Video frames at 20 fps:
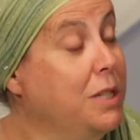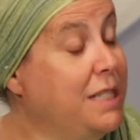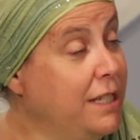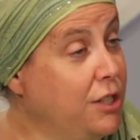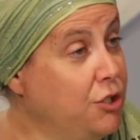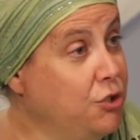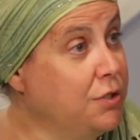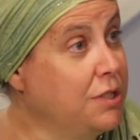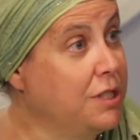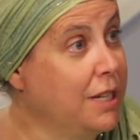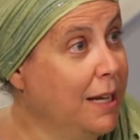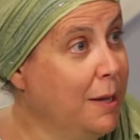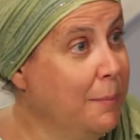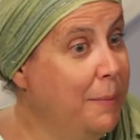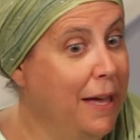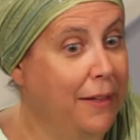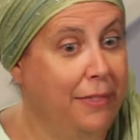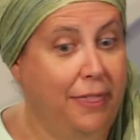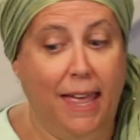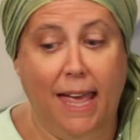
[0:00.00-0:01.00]
what's interesting
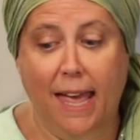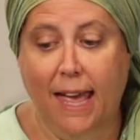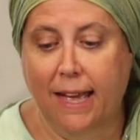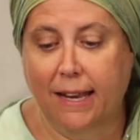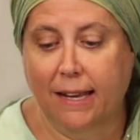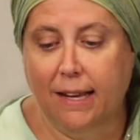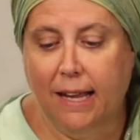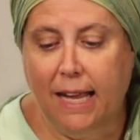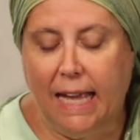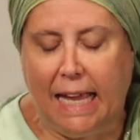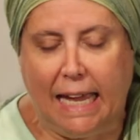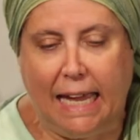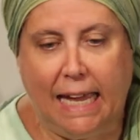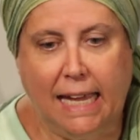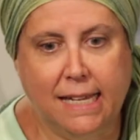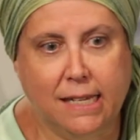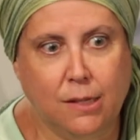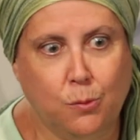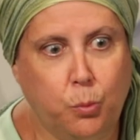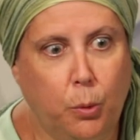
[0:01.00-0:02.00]
about that
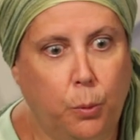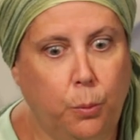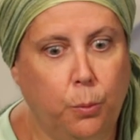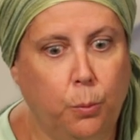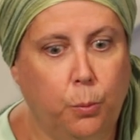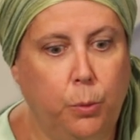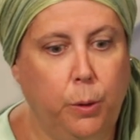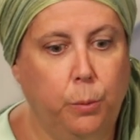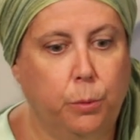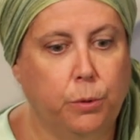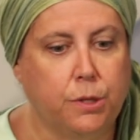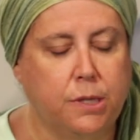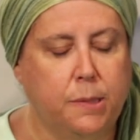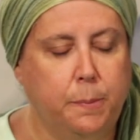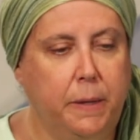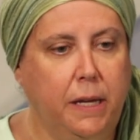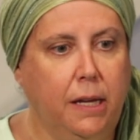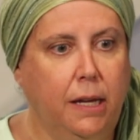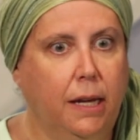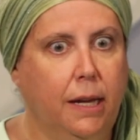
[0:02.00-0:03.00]
is what we were
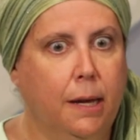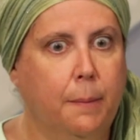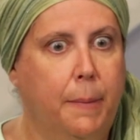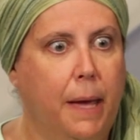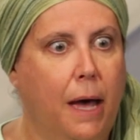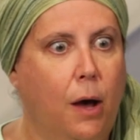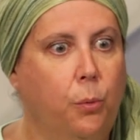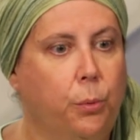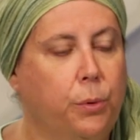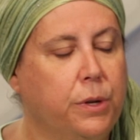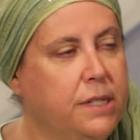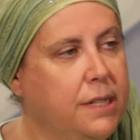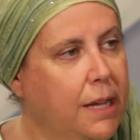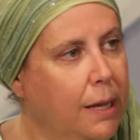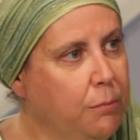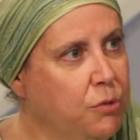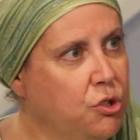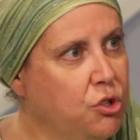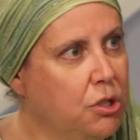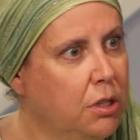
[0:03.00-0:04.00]
speaking about,
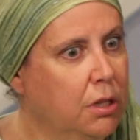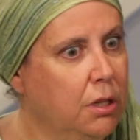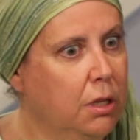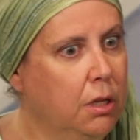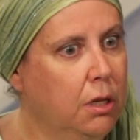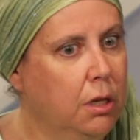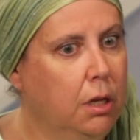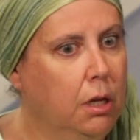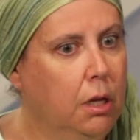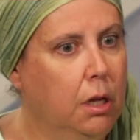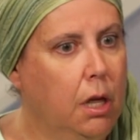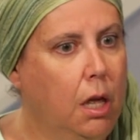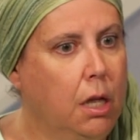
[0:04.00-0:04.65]
redemption,